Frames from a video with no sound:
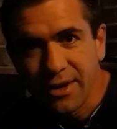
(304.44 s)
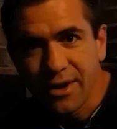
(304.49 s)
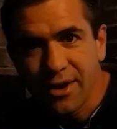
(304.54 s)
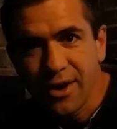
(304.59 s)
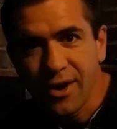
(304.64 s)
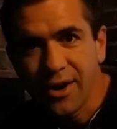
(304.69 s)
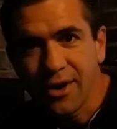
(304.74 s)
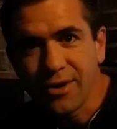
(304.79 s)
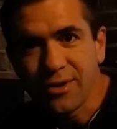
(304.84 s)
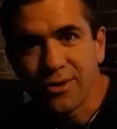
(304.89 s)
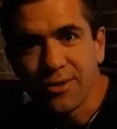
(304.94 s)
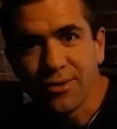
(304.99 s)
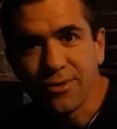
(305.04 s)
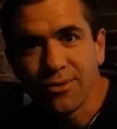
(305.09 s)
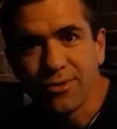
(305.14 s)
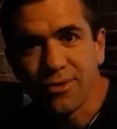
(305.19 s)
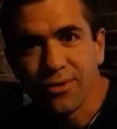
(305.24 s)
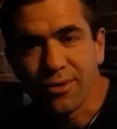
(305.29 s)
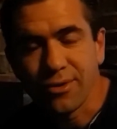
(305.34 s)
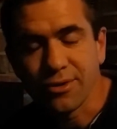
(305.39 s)

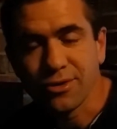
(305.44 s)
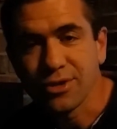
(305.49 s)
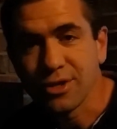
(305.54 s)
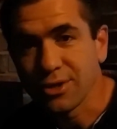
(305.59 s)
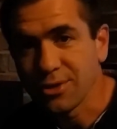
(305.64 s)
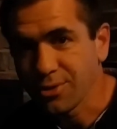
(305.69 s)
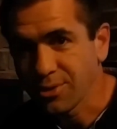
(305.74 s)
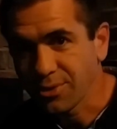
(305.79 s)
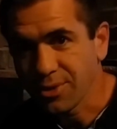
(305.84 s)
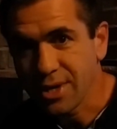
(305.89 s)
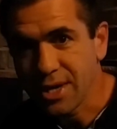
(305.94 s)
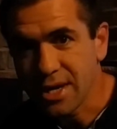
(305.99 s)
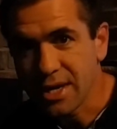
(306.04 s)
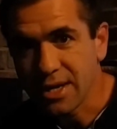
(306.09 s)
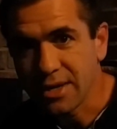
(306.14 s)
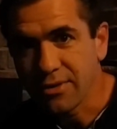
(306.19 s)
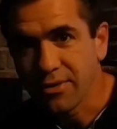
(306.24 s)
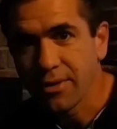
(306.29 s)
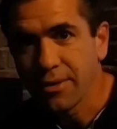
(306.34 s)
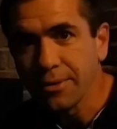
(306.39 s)
use your central
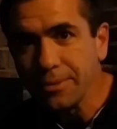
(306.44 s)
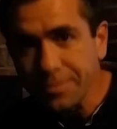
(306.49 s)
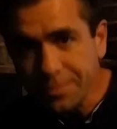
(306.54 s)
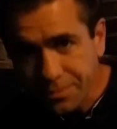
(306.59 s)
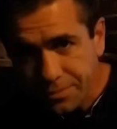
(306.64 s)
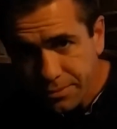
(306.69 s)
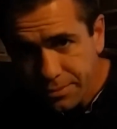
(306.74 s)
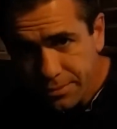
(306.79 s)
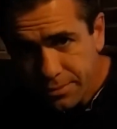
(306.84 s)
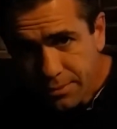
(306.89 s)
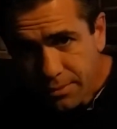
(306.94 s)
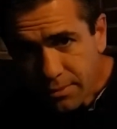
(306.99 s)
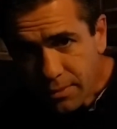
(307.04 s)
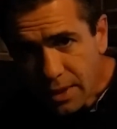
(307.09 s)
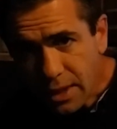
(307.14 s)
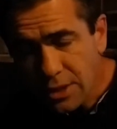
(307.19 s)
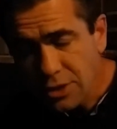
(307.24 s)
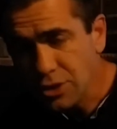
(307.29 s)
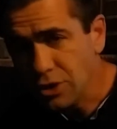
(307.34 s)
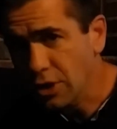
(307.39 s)
heat.
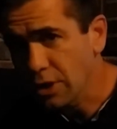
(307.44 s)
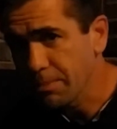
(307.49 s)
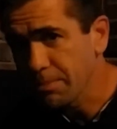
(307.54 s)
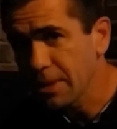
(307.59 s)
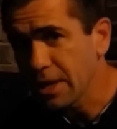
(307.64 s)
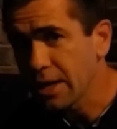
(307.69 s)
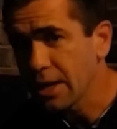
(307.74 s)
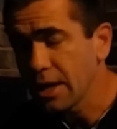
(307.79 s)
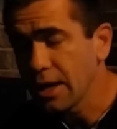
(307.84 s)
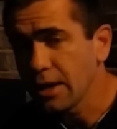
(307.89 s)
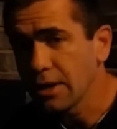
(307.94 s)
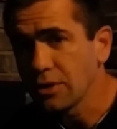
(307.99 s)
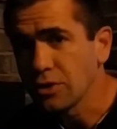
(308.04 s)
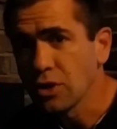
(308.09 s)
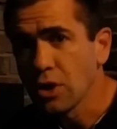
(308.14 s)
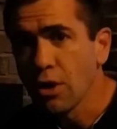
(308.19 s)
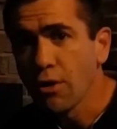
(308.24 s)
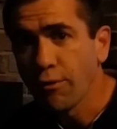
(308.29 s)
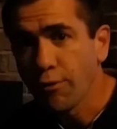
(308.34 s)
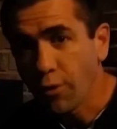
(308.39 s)
Because
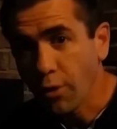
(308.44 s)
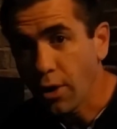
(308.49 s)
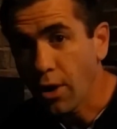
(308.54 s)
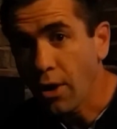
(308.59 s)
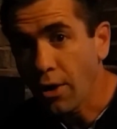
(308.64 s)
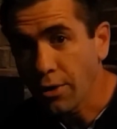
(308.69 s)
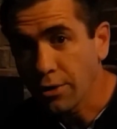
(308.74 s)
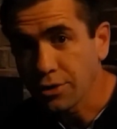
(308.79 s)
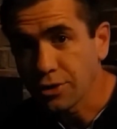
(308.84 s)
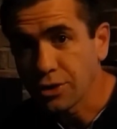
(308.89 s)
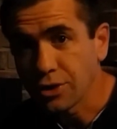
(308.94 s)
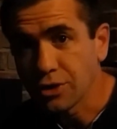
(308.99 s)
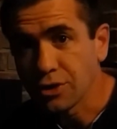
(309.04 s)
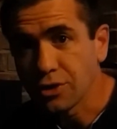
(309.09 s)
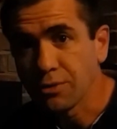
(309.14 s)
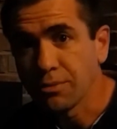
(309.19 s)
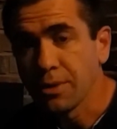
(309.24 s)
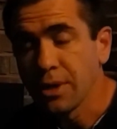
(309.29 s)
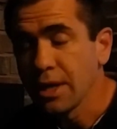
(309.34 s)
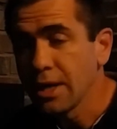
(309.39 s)
for our system,
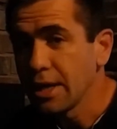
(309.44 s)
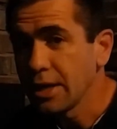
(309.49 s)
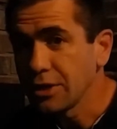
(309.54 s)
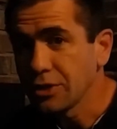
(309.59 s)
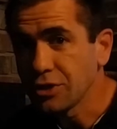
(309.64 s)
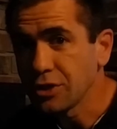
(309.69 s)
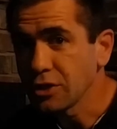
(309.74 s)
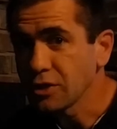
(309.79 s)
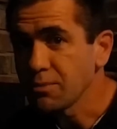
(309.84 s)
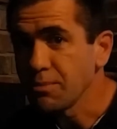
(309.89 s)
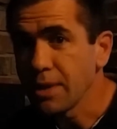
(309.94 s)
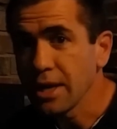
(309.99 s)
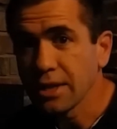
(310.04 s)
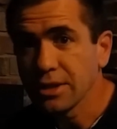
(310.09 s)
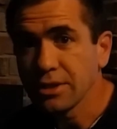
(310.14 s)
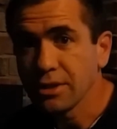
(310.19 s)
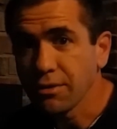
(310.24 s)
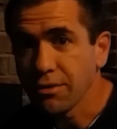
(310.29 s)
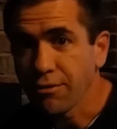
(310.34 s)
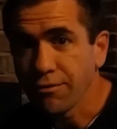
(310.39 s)
it's just best
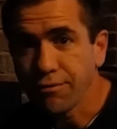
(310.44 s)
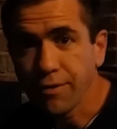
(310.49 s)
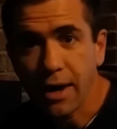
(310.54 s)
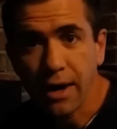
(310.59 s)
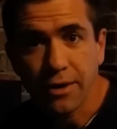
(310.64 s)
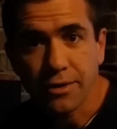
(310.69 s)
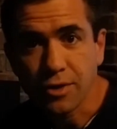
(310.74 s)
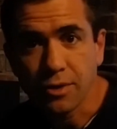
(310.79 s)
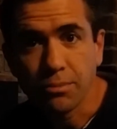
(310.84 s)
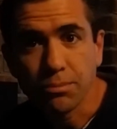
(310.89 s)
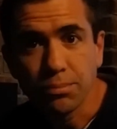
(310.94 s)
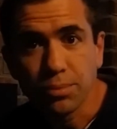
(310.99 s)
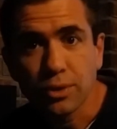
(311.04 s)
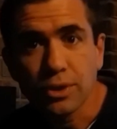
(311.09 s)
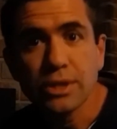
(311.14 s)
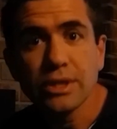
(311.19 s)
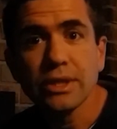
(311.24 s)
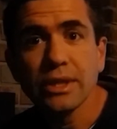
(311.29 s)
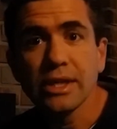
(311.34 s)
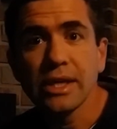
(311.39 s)
that the fire's
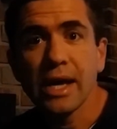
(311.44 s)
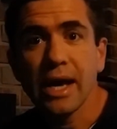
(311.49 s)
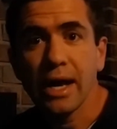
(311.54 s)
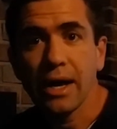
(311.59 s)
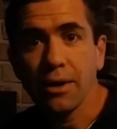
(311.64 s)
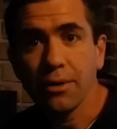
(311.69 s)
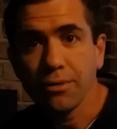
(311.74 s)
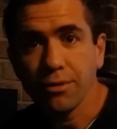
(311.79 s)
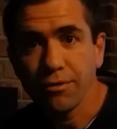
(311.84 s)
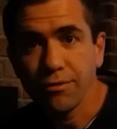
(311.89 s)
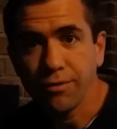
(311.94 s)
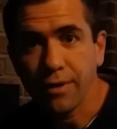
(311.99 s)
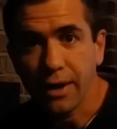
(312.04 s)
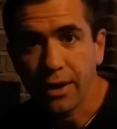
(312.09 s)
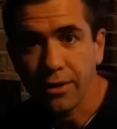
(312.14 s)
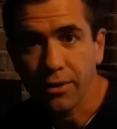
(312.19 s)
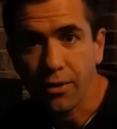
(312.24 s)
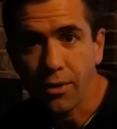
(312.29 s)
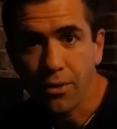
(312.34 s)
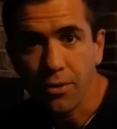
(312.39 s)
completely out, the fire
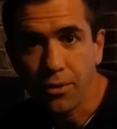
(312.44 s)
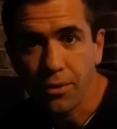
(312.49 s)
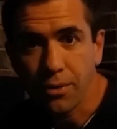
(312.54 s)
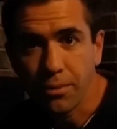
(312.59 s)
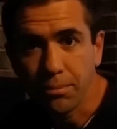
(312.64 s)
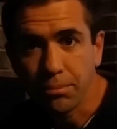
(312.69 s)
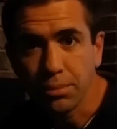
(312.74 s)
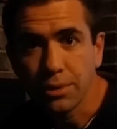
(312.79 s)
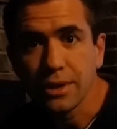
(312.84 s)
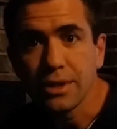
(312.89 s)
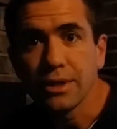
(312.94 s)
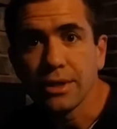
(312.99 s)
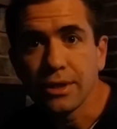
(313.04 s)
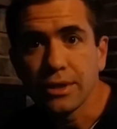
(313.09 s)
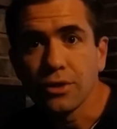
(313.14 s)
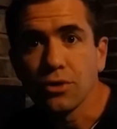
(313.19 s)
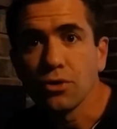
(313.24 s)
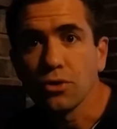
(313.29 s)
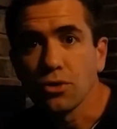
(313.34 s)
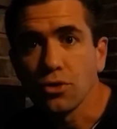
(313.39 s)
grow completely
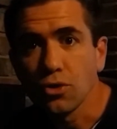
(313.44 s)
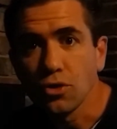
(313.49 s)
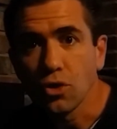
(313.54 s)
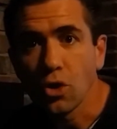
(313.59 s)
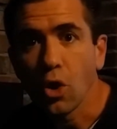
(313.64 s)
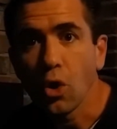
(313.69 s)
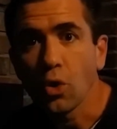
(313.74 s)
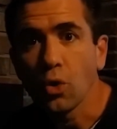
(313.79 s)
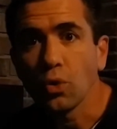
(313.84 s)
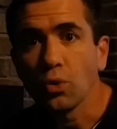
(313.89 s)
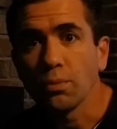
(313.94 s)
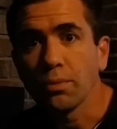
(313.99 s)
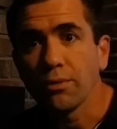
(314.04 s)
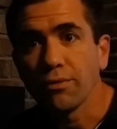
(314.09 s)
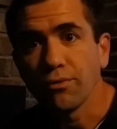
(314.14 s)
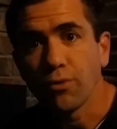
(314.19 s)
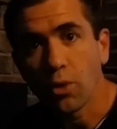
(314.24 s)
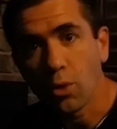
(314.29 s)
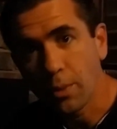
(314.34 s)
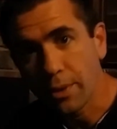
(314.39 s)
cold
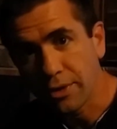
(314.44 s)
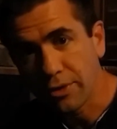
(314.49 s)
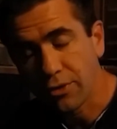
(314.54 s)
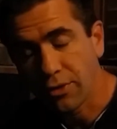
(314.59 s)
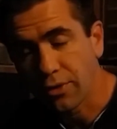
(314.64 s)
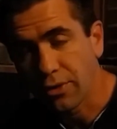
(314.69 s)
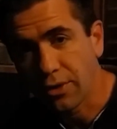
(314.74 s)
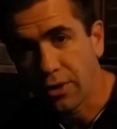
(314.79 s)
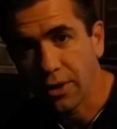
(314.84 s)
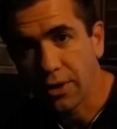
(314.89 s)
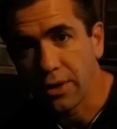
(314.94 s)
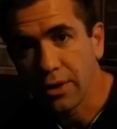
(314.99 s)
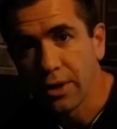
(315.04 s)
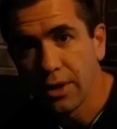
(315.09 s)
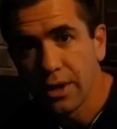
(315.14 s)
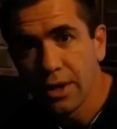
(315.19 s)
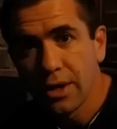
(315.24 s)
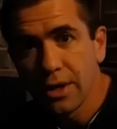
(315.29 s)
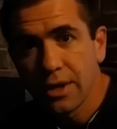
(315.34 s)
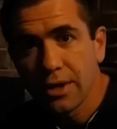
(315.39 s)
before we turn on
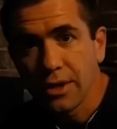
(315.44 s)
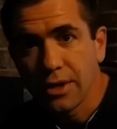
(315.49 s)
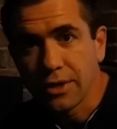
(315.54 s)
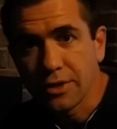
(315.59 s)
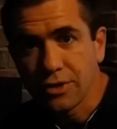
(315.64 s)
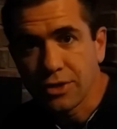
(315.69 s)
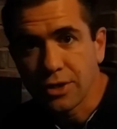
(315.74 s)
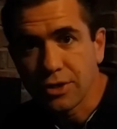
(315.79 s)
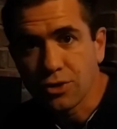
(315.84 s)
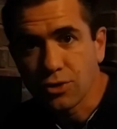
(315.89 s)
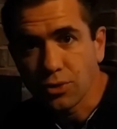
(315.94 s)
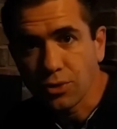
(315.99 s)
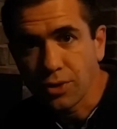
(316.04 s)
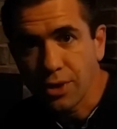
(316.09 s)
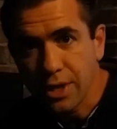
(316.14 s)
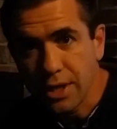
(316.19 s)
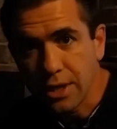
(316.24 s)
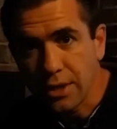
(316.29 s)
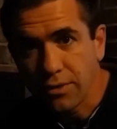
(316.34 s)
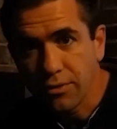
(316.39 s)
the central heat.